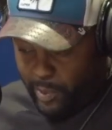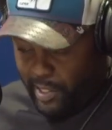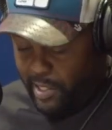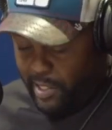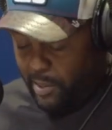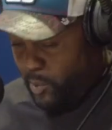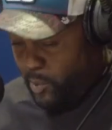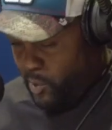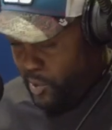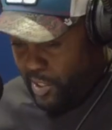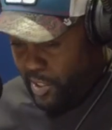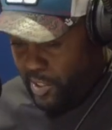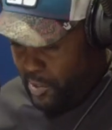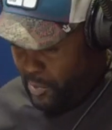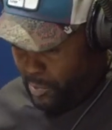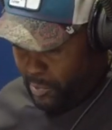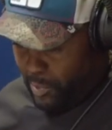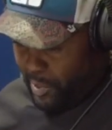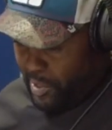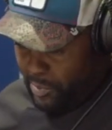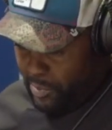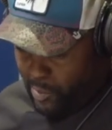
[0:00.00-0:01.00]
being a
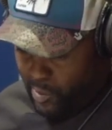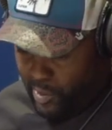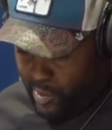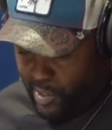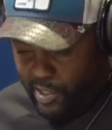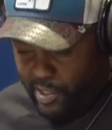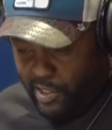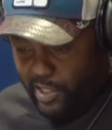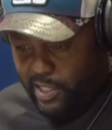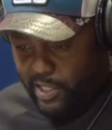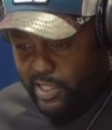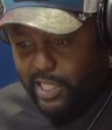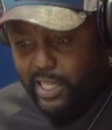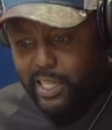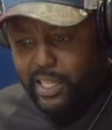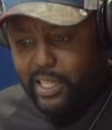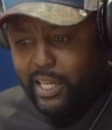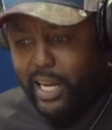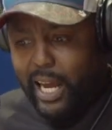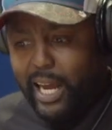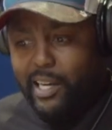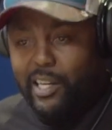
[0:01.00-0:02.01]
musician, being a musician,
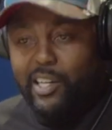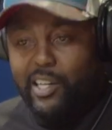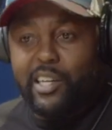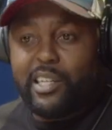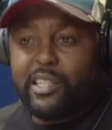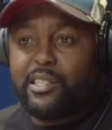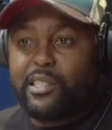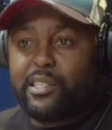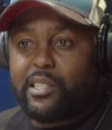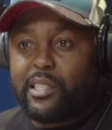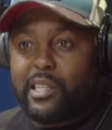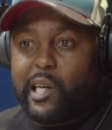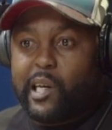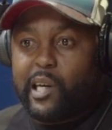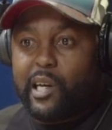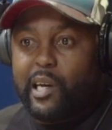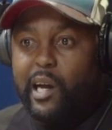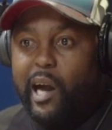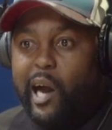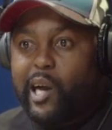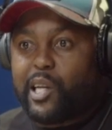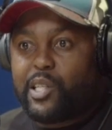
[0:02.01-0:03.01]
then I learned
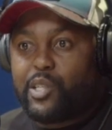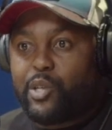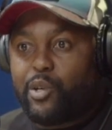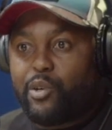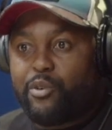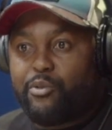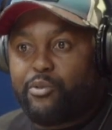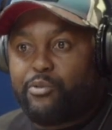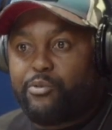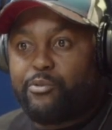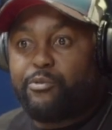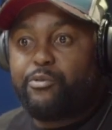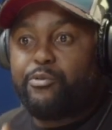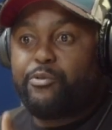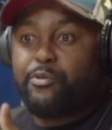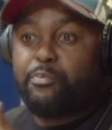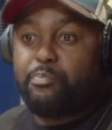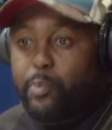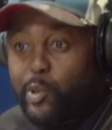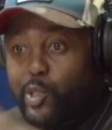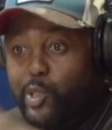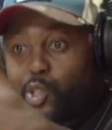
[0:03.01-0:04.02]
the art of
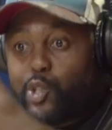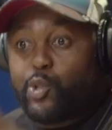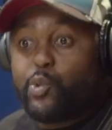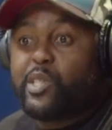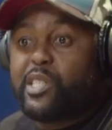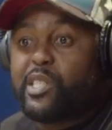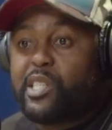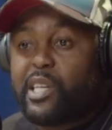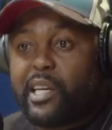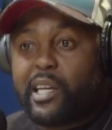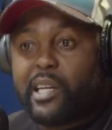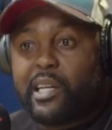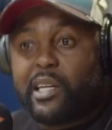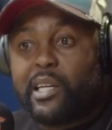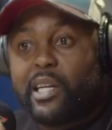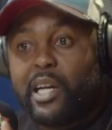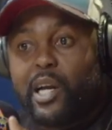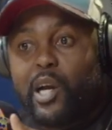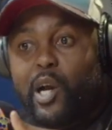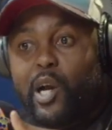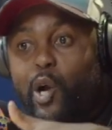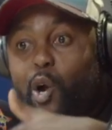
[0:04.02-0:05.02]
producing
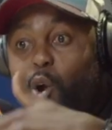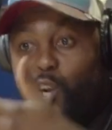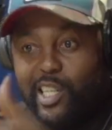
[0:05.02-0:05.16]
mm-hmm.